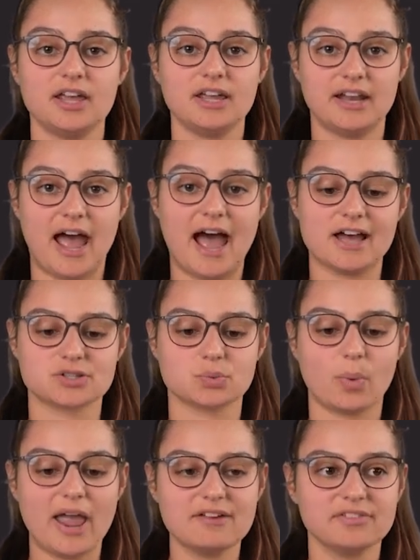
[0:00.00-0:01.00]
It has
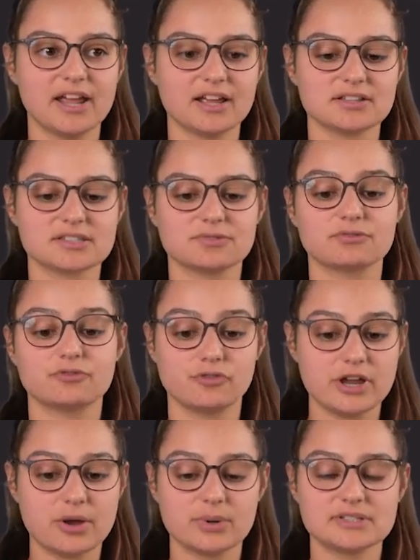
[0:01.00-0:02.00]
wavelengths,
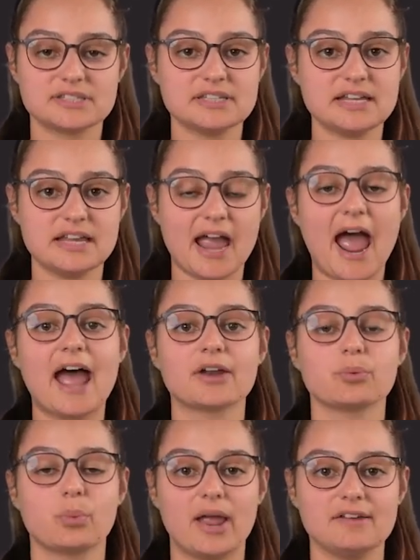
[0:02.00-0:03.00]
frequency
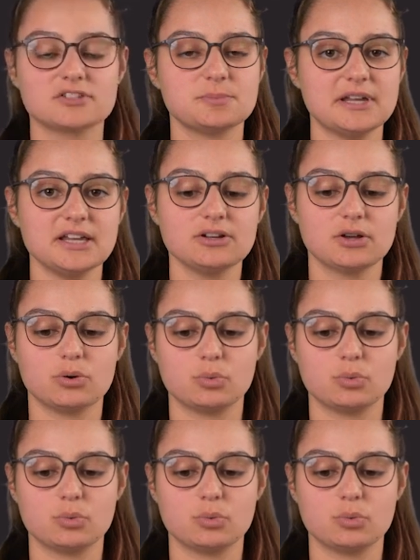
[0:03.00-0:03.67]
and wave speed,